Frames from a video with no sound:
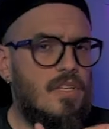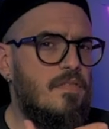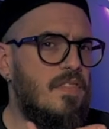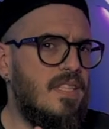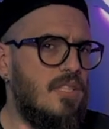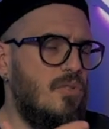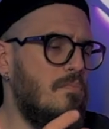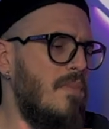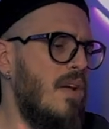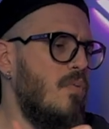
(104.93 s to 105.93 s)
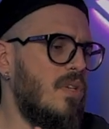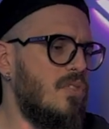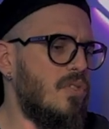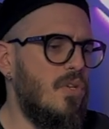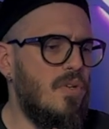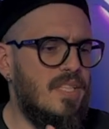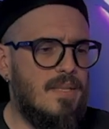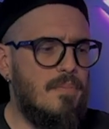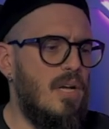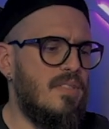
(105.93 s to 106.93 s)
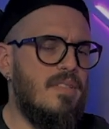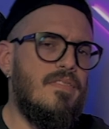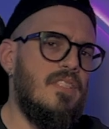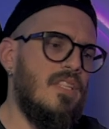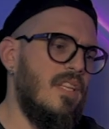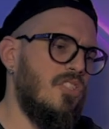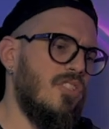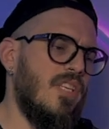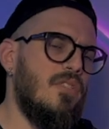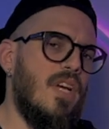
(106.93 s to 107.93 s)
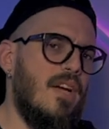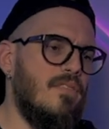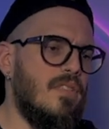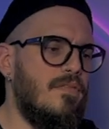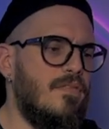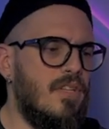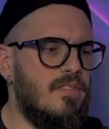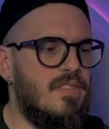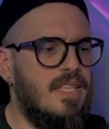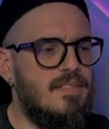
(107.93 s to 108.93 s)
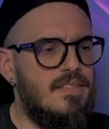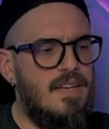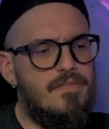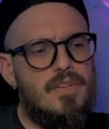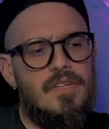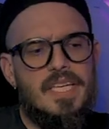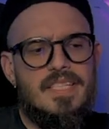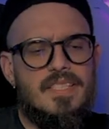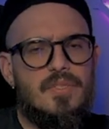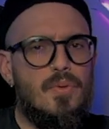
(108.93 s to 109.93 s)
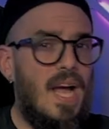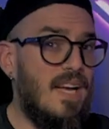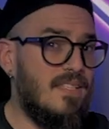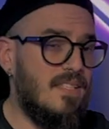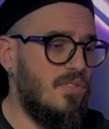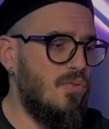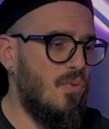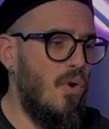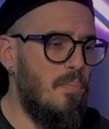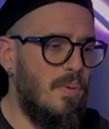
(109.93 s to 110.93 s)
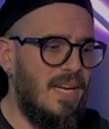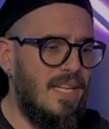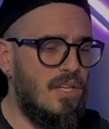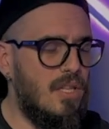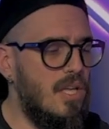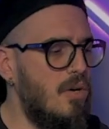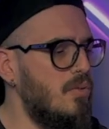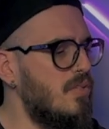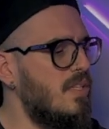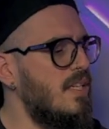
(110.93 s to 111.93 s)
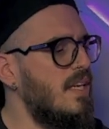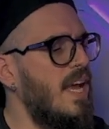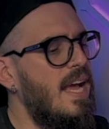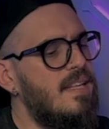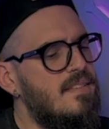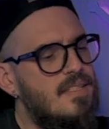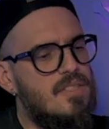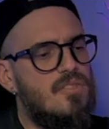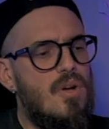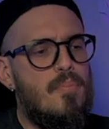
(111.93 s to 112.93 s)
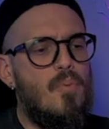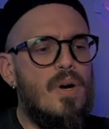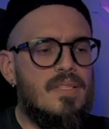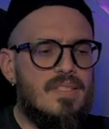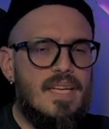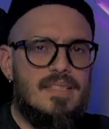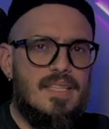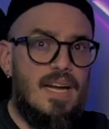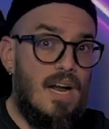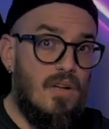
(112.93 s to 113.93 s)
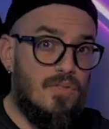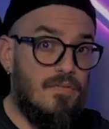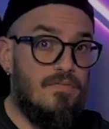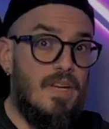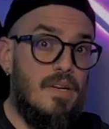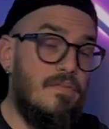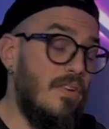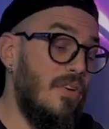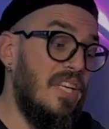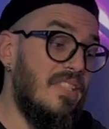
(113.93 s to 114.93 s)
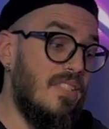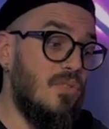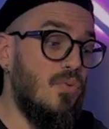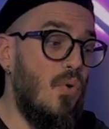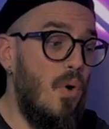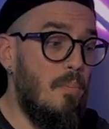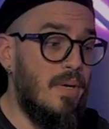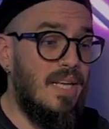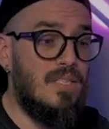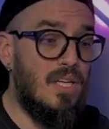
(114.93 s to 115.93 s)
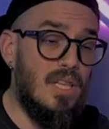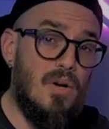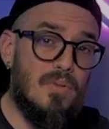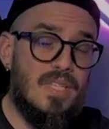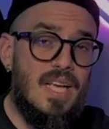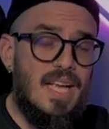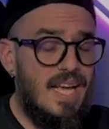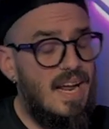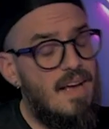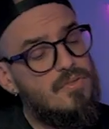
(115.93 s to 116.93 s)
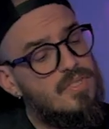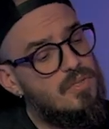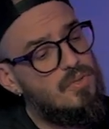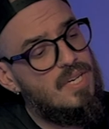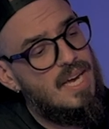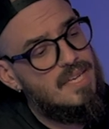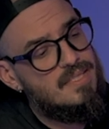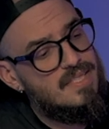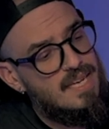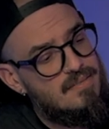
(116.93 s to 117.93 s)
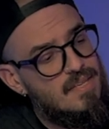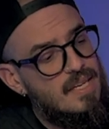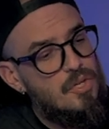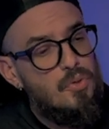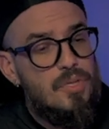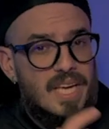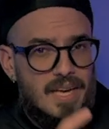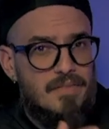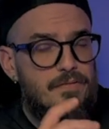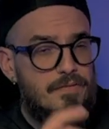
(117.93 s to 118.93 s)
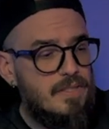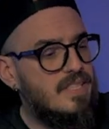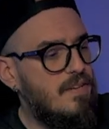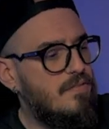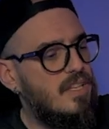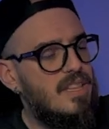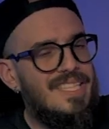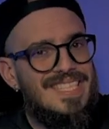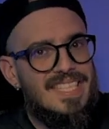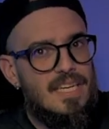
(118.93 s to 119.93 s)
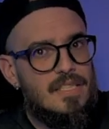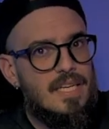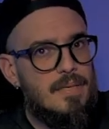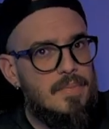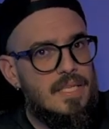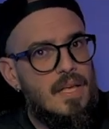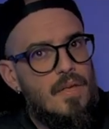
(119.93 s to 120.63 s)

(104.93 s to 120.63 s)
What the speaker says: other thing that you may want to know is about the ventilations that you have on the front, that they are very easy to access, to open and close, and the top ones that they are also very easy to open and close. And I have to say to you guys that you can feel definitely the air coming